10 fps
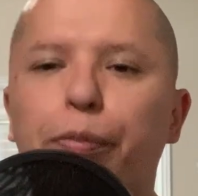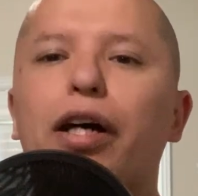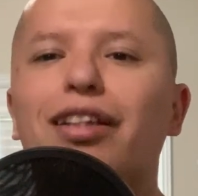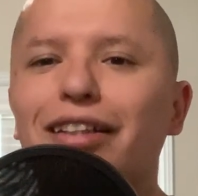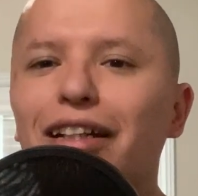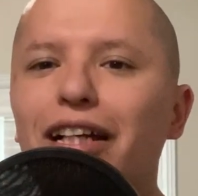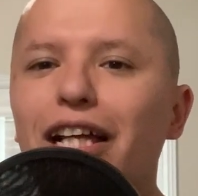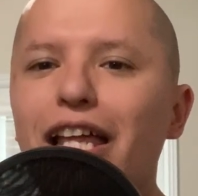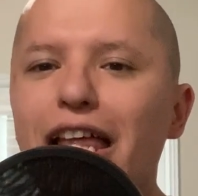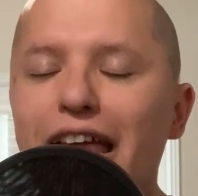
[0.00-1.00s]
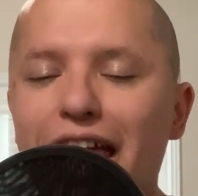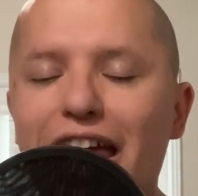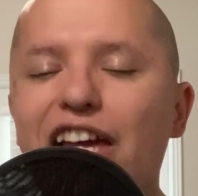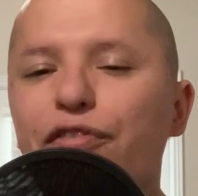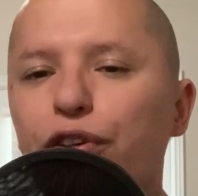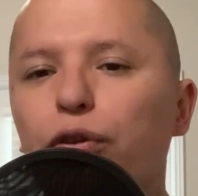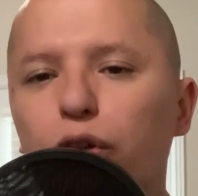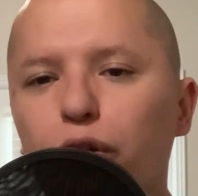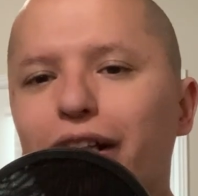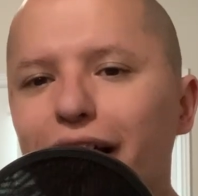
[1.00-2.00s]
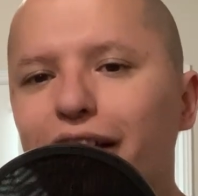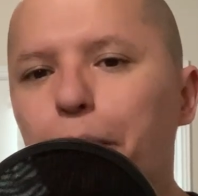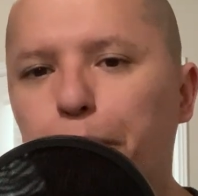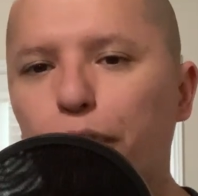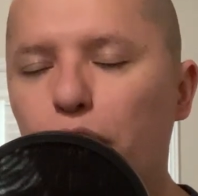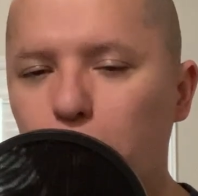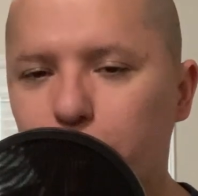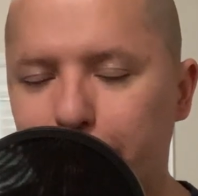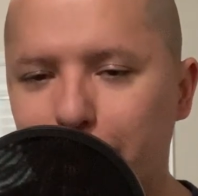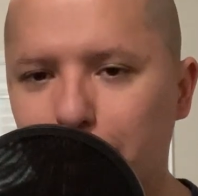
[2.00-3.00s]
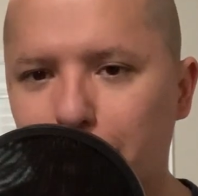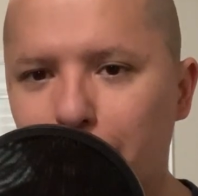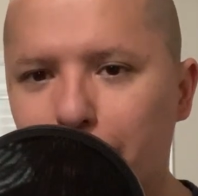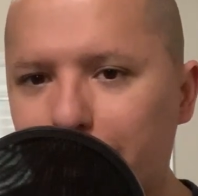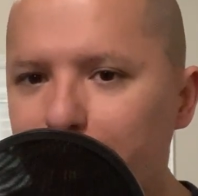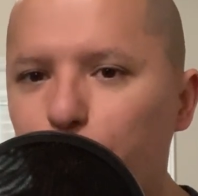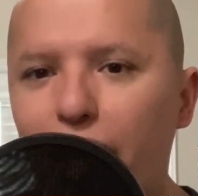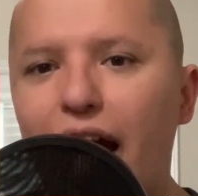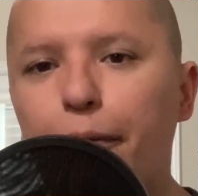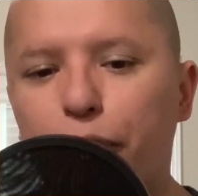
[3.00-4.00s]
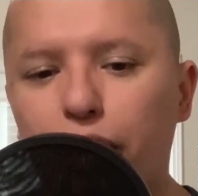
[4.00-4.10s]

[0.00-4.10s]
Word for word: But if you look at the progress that you have